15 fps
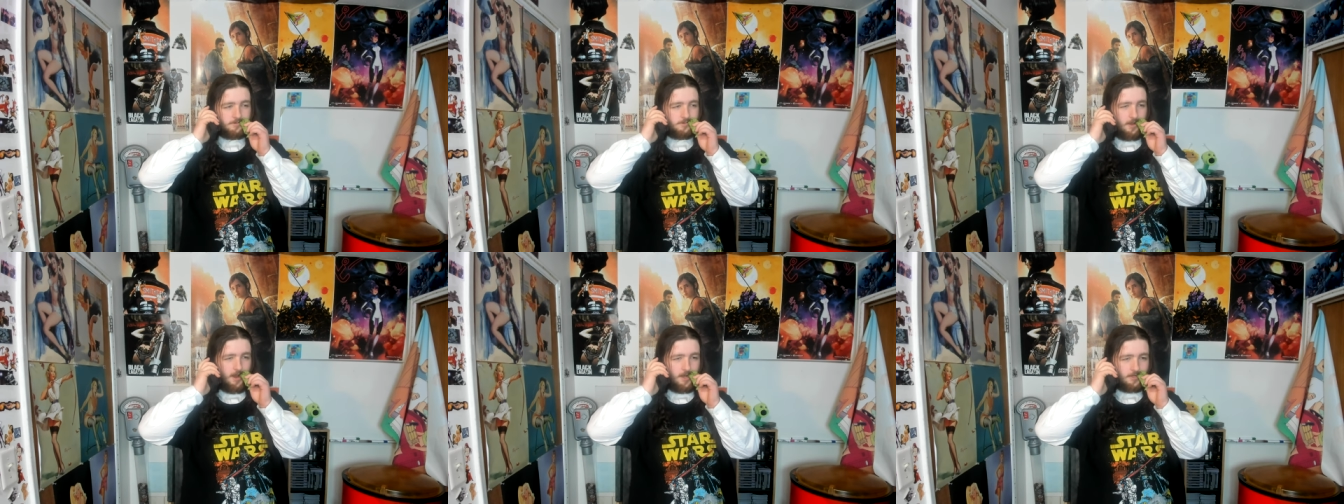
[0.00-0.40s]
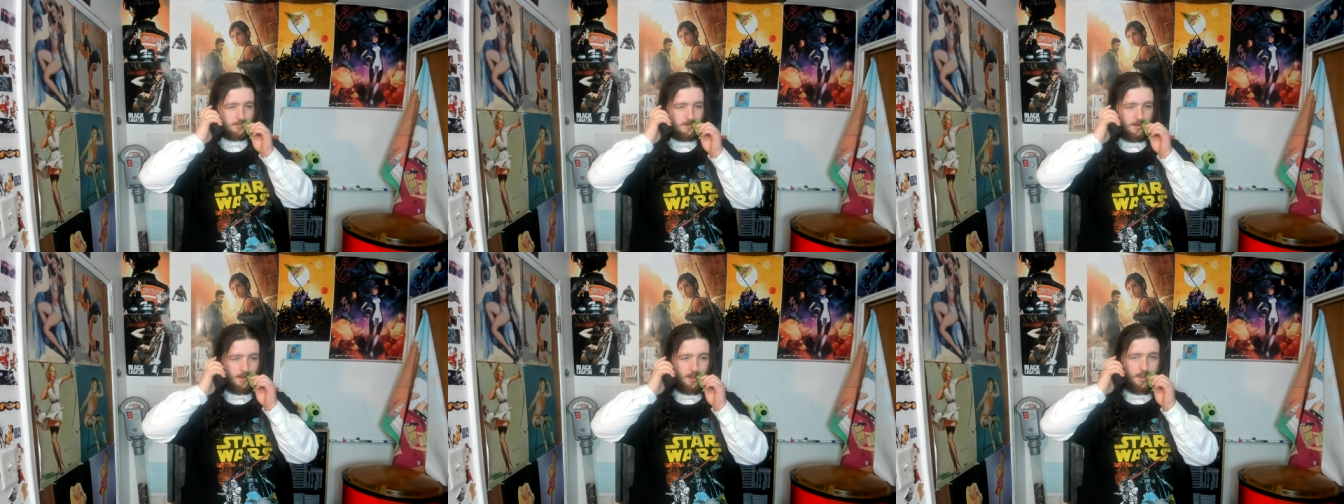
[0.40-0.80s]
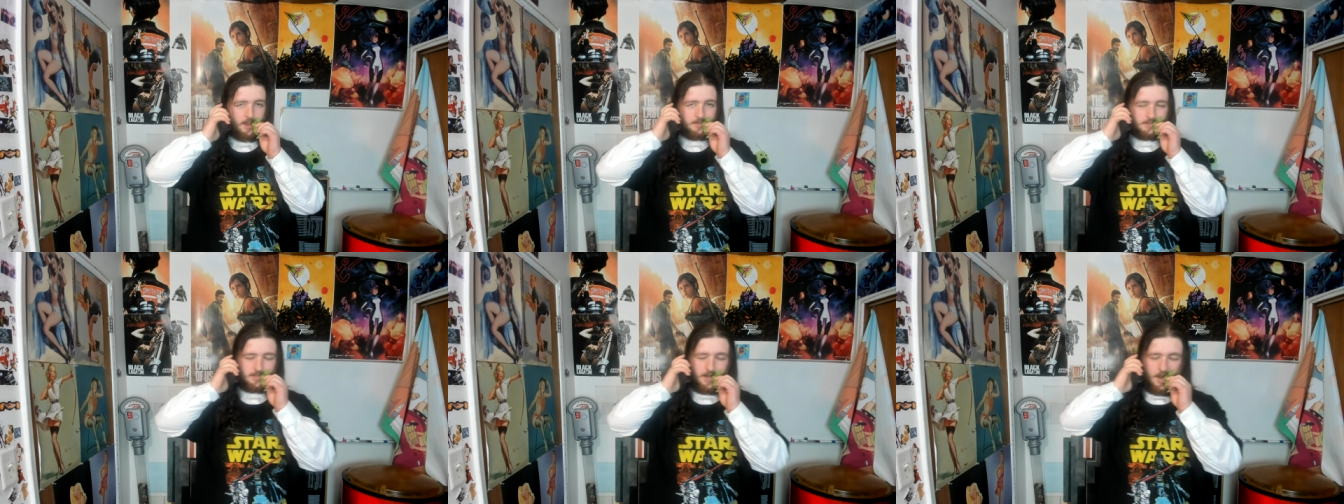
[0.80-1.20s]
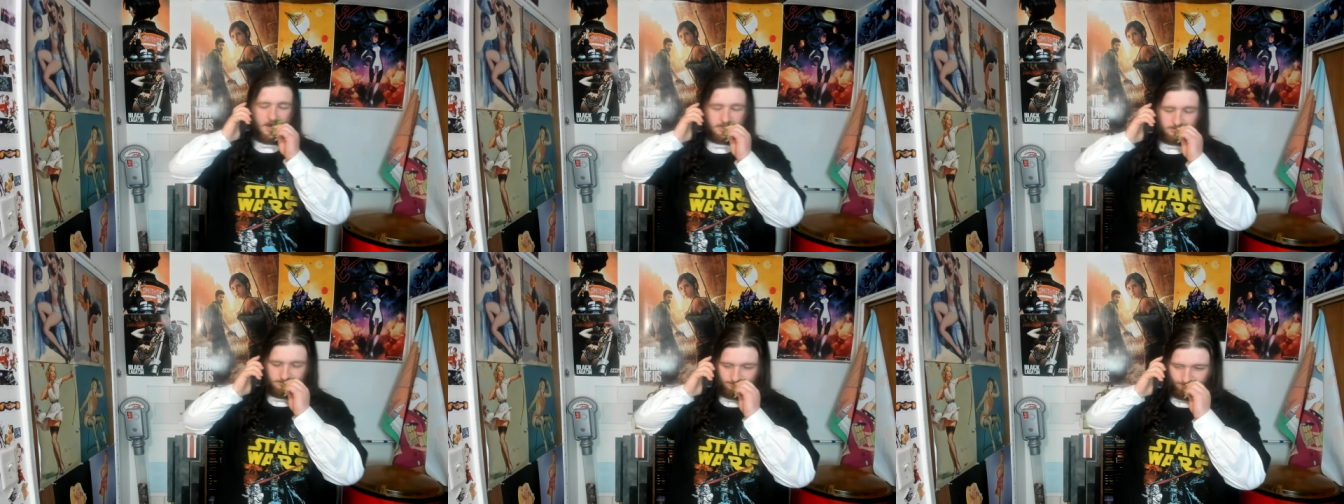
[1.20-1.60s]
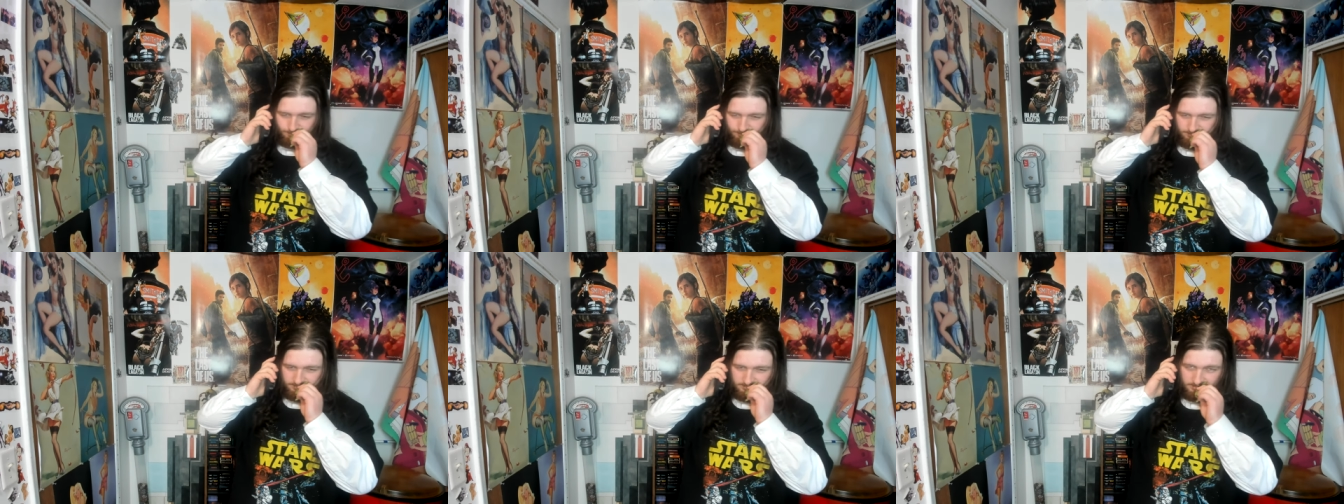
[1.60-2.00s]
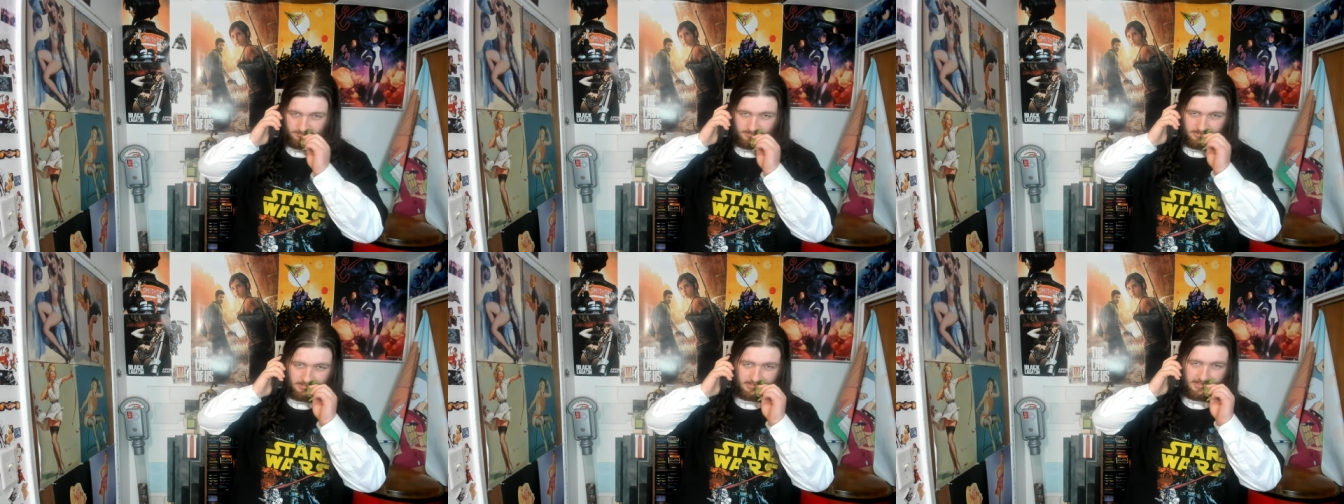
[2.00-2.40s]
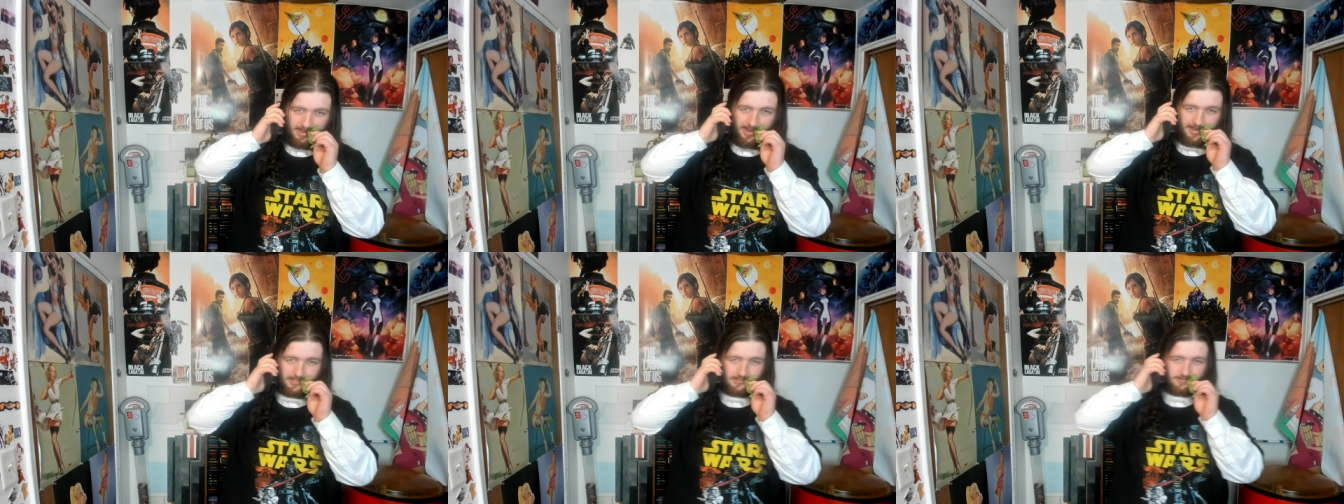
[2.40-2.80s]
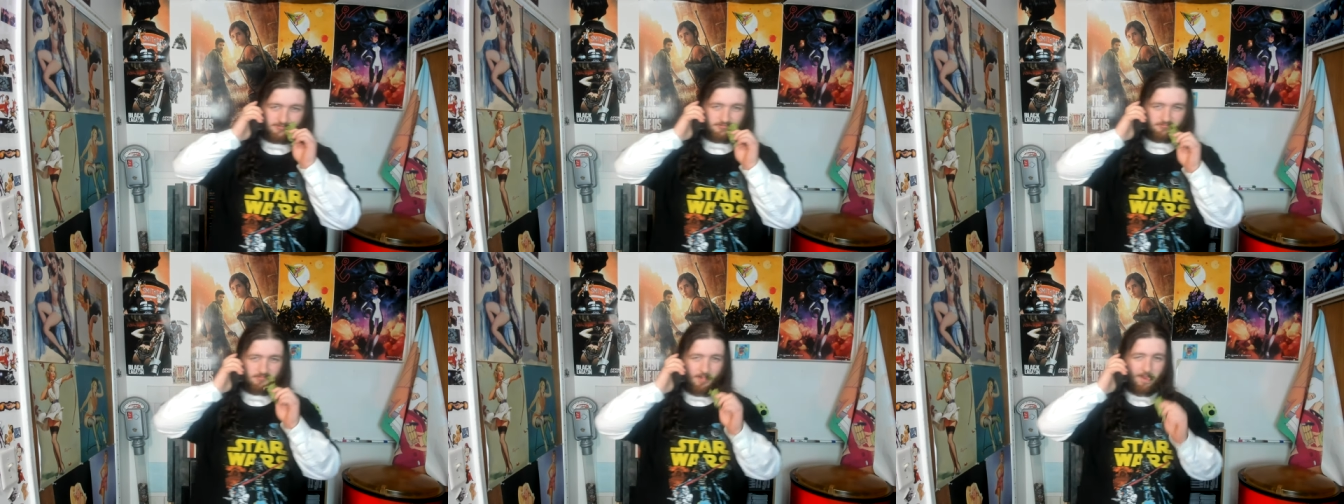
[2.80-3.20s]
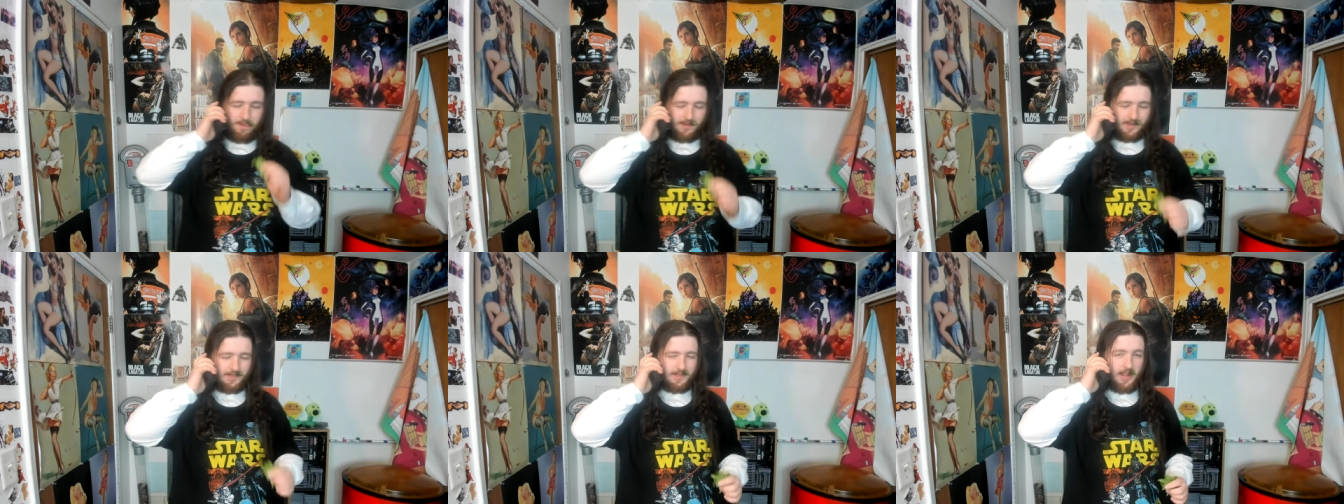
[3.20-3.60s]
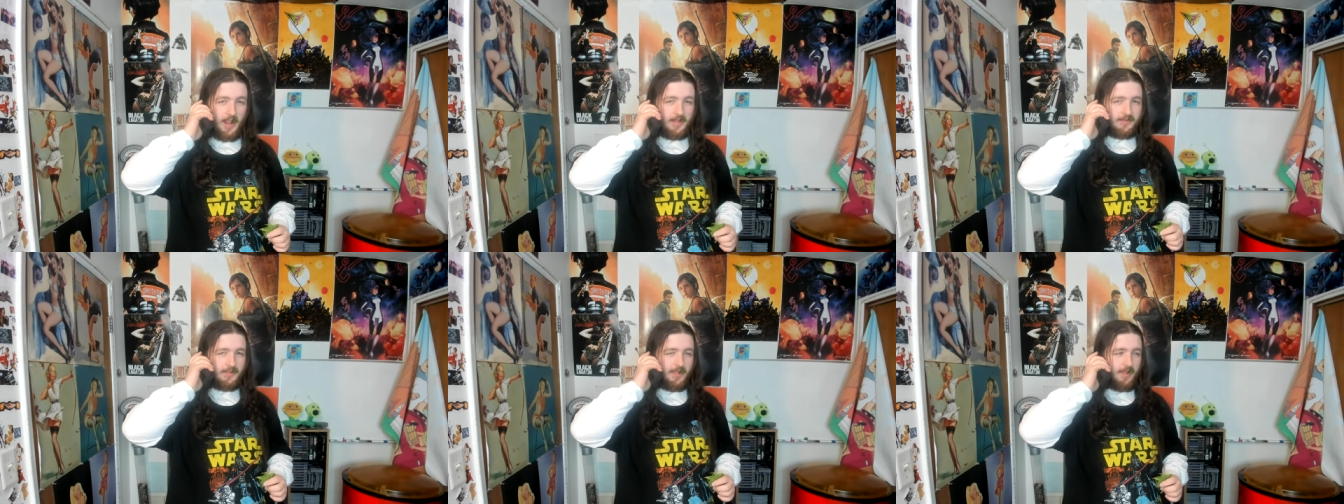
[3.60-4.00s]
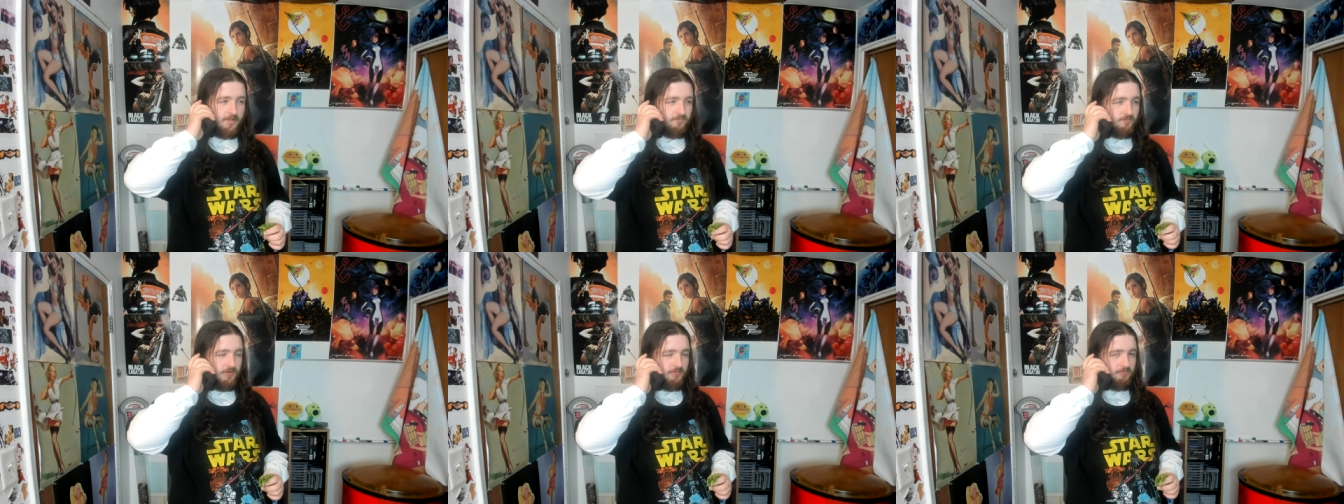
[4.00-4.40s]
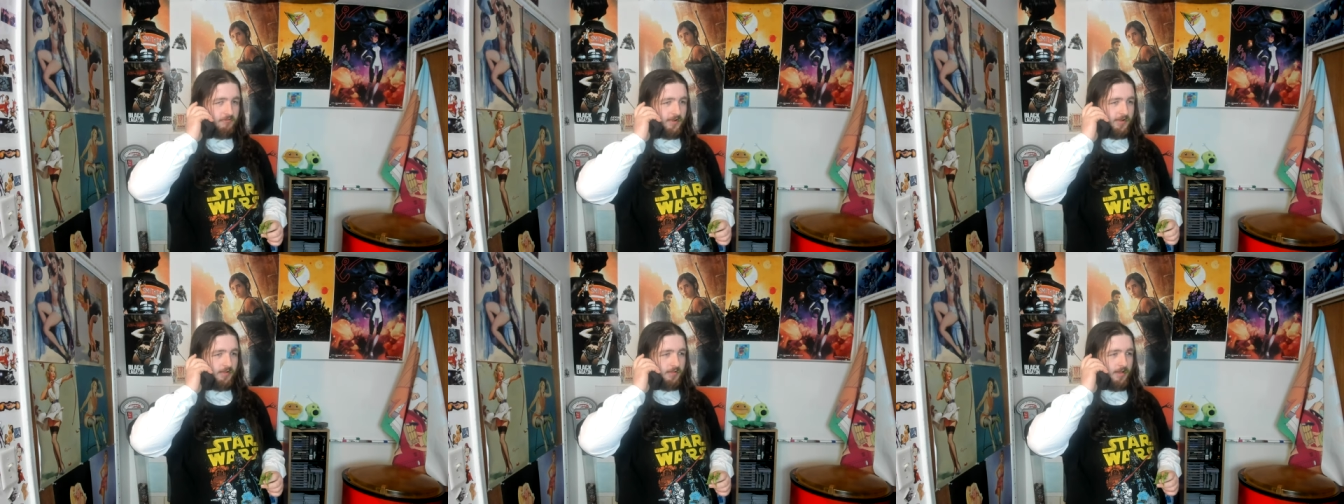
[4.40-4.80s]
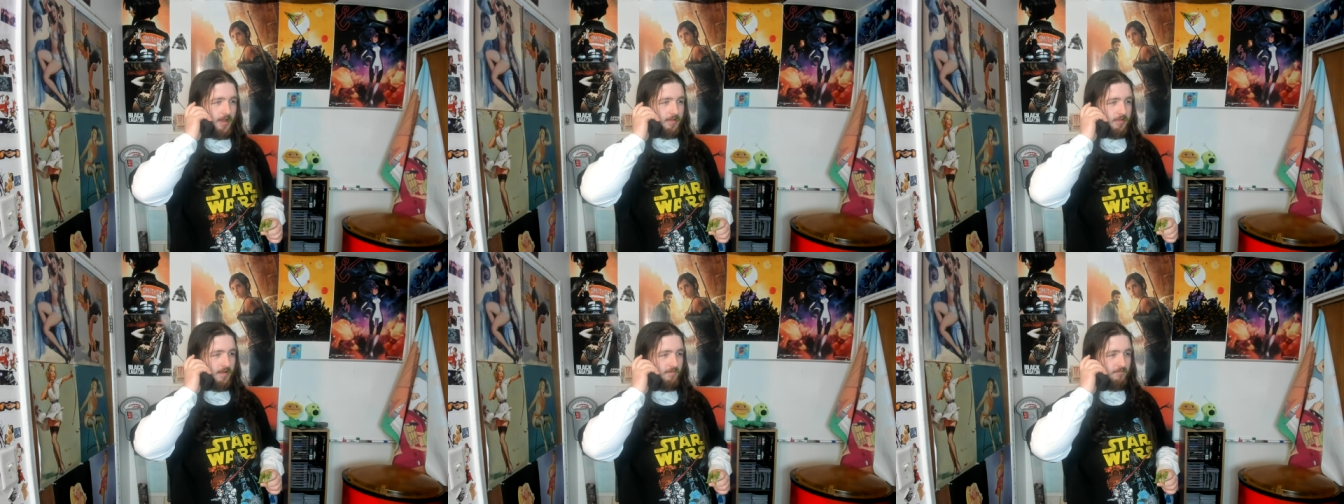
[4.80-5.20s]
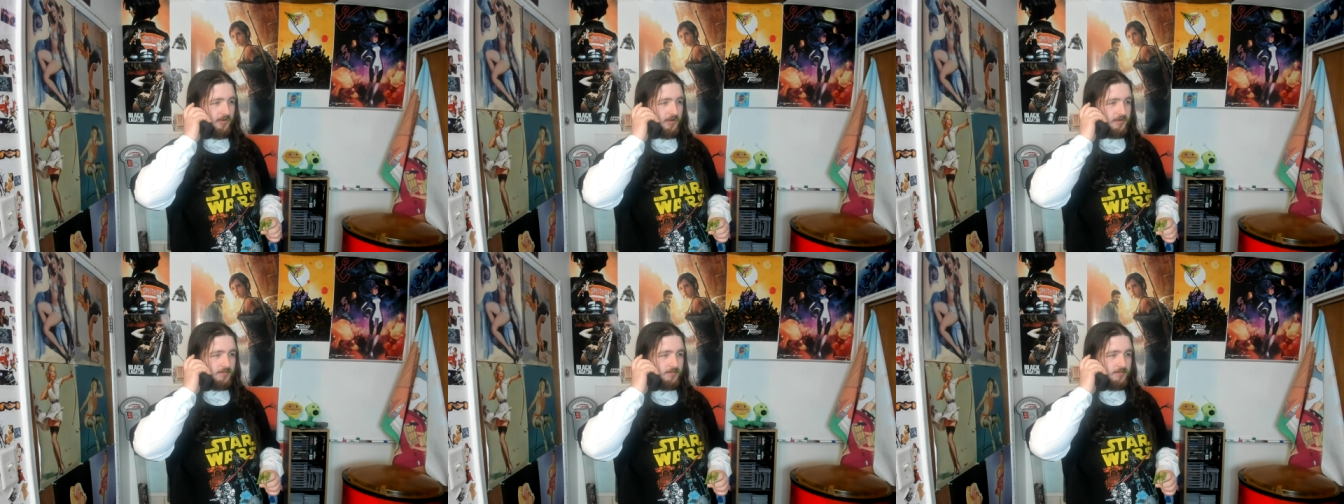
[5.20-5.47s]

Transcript: Oh, oh, to the you? I got any idea? Feel free to say something.